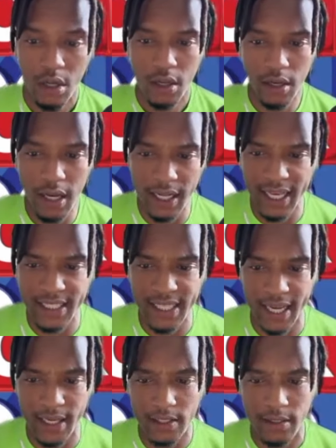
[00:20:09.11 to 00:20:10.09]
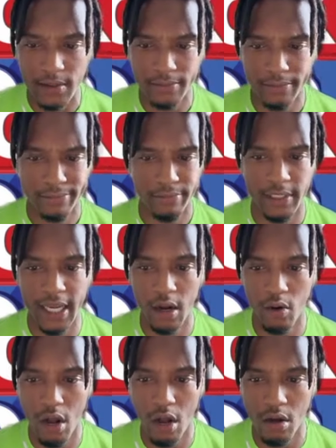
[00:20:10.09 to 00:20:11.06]
Look at these niggas.
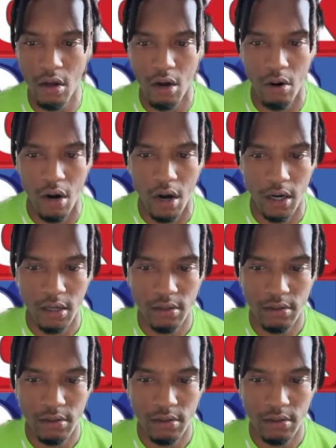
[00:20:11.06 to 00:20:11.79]
Zero. Oh, all right.